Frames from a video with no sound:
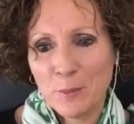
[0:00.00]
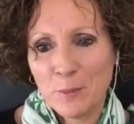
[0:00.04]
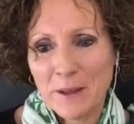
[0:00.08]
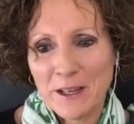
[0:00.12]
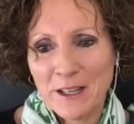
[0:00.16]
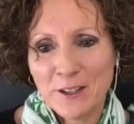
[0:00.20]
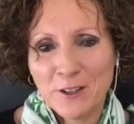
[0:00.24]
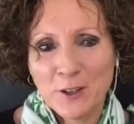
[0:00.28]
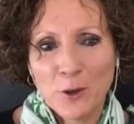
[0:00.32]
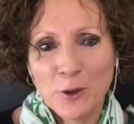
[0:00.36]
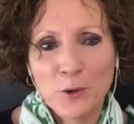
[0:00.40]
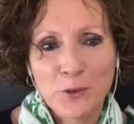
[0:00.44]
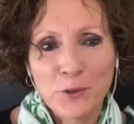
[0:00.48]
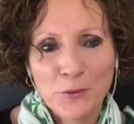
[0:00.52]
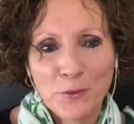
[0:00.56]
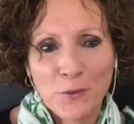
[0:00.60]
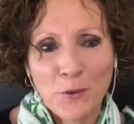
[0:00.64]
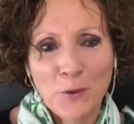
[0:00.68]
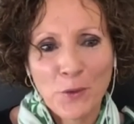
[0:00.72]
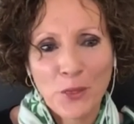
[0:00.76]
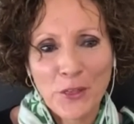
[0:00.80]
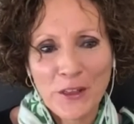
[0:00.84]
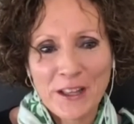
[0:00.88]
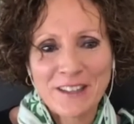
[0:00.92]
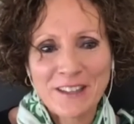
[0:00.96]
to be a
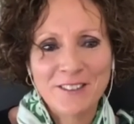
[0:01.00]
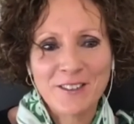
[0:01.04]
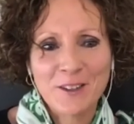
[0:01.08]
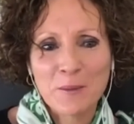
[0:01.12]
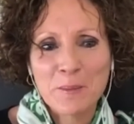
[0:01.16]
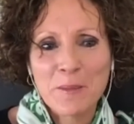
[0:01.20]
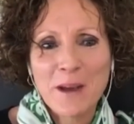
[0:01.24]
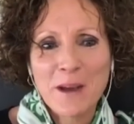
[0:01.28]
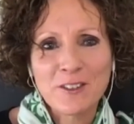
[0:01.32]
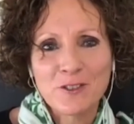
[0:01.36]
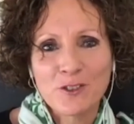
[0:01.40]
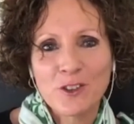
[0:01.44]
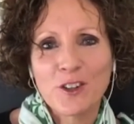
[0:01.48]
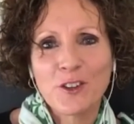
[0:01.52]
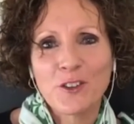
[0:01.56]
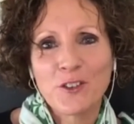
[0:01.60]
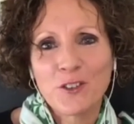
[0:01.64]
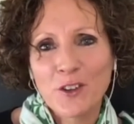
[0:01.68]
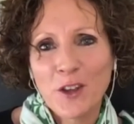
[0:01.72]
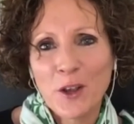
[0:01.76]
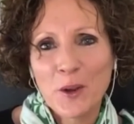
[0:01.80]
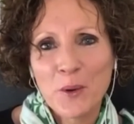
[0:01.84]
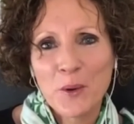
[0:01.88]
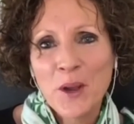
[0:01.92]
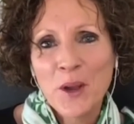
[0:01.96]
useful thing to measure.
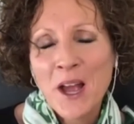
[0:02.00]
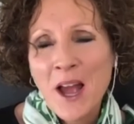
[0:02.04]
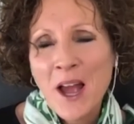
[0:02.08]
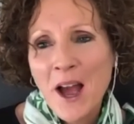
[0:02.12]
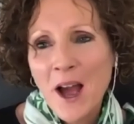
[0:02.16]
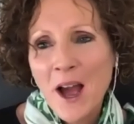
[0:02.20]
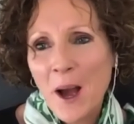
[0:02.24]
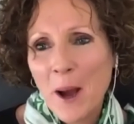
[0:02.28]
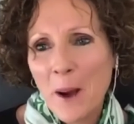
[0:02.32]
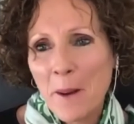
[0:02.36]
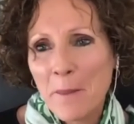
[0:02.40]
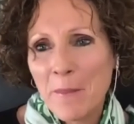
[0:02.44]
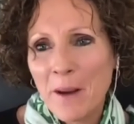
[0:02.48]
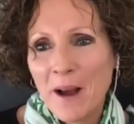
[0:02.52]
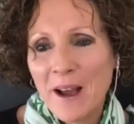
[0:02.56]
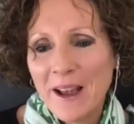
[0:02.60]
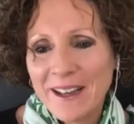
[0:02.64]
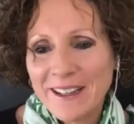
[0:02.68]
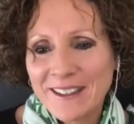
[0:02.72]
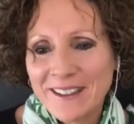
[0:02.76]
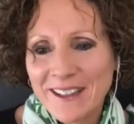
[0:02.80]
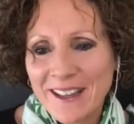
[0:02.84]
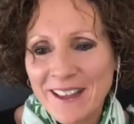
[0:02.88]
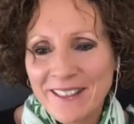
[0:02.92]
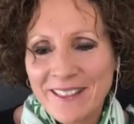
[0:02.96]
So
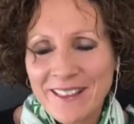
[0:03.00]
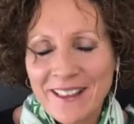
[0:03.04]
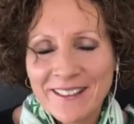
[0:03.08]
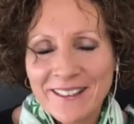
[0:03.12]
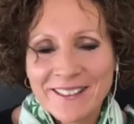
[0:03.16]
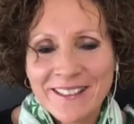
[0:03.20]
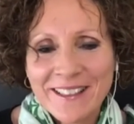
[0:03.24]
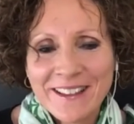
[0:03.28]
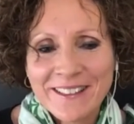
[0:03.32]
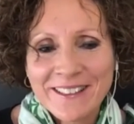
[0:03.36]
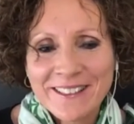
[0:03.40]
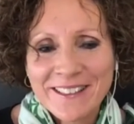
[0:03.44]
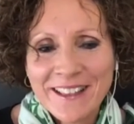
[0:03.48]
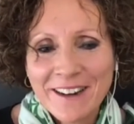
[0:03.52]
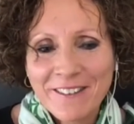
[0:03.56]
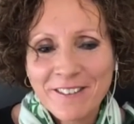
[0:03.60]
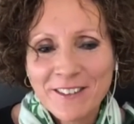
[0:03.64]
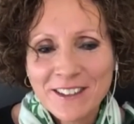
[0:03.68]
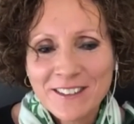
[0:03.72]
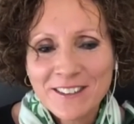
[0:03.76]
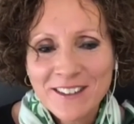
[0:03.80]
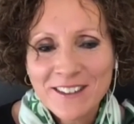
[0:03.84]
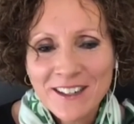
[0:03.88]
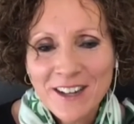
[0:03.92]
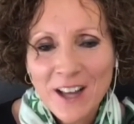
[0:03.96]
there
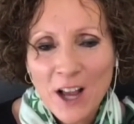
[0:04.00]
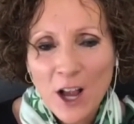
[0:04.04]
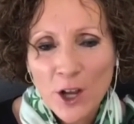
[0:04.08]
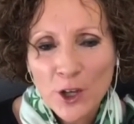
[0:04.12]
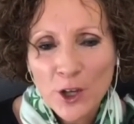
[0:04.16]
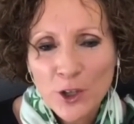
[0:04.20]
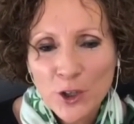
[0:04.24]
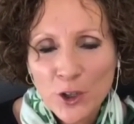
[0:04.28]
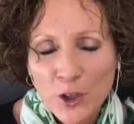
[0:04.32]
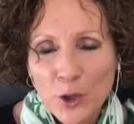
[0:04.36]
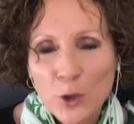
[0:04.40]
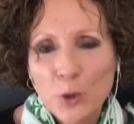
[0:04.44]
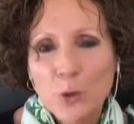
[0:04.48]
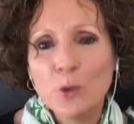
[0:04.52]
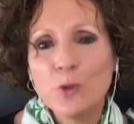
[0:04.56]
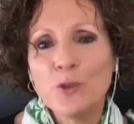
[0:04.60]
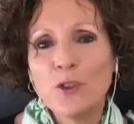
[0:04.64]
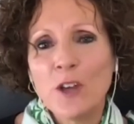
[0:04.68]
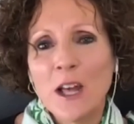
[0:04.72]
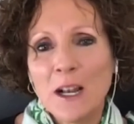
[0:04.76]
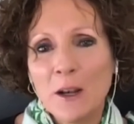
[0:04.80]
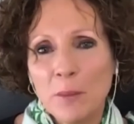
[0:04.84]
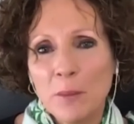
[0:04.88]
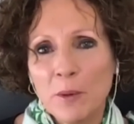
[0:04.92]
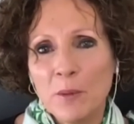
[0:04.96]
is a huge
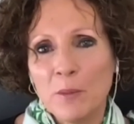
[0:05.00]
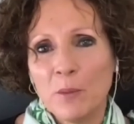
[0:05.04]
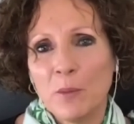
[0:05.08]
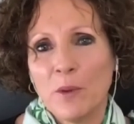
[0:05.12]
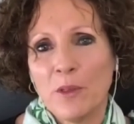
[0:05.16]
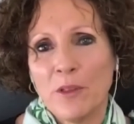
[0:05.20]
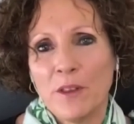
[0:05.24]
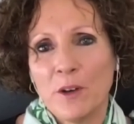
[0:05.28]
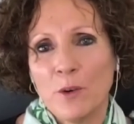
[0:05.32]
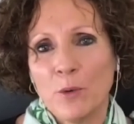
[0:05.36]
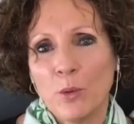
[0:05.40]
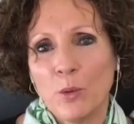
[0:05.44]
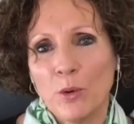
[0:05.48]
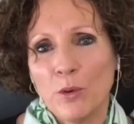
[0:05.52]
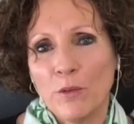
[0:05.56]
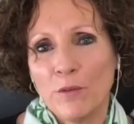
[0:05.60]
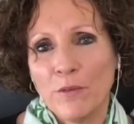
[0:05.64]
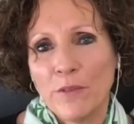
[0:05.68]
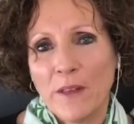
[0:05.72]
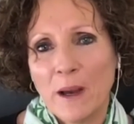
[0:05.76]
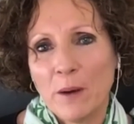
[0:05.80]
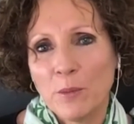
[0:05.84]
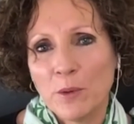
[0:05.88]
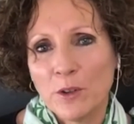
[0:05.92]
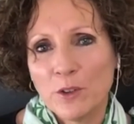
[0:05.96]
element within all of
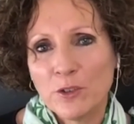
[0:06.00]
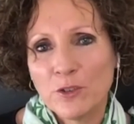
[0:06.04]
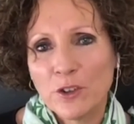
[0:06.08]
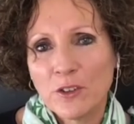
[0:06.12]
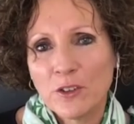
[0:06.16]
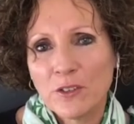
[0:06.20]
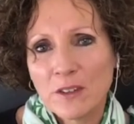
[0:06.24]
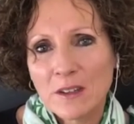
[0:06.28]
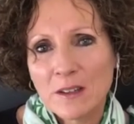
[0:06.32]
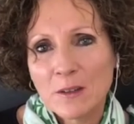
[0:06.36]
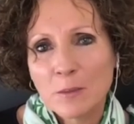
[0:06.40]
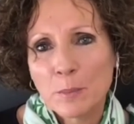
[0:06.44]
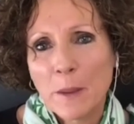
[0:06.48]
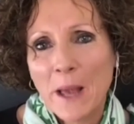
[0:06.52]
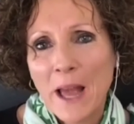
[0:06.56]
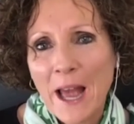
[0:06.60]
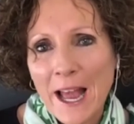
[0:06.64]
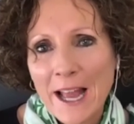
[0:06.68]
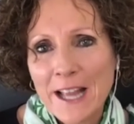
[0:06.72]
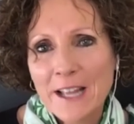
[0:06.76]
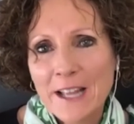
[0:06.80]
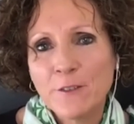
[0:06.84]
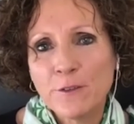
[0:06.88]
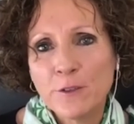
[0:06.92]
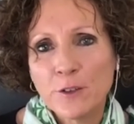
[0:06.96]
that, which is this
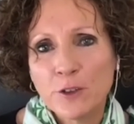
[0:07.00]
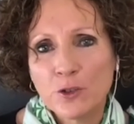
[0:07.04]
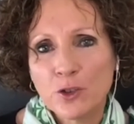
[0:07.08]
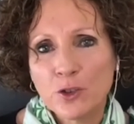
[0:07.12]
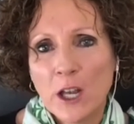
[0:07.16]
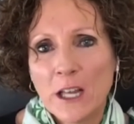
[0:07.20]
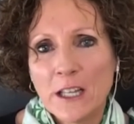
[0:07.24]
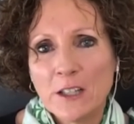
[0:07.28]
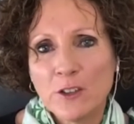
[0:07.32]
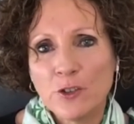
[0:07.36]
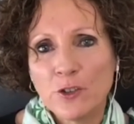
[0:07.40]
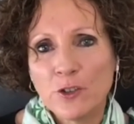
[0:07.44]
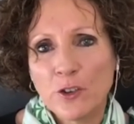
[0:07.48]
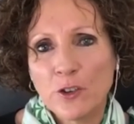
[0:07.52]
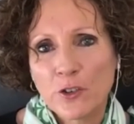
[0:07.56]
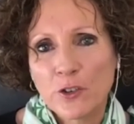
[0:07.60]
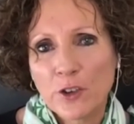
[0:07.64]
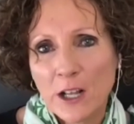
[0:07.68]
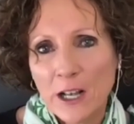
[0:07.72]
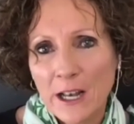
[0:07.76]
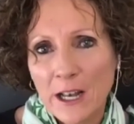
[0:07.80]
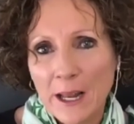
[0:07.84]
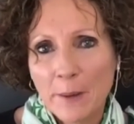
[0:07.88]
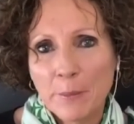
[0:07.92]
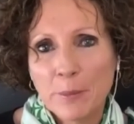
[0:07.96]
behavior change, this
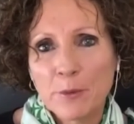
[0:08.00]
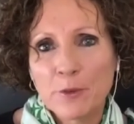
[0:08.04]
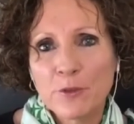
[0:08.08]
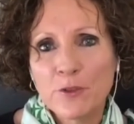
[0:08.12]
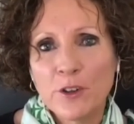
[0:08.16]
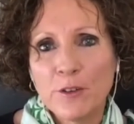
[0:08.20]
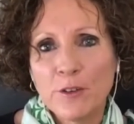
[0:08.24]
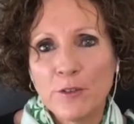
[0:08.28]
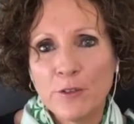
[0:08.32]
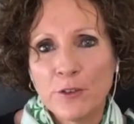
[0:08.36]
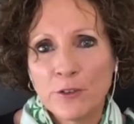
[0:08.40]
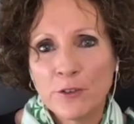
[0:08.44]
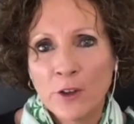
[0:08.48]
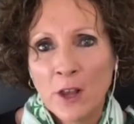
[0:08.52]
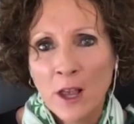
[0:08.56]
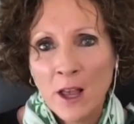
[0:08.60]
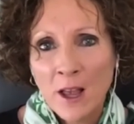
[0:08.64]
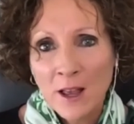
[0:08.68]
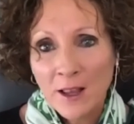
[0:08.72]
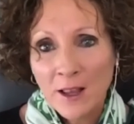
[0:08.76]
collaborative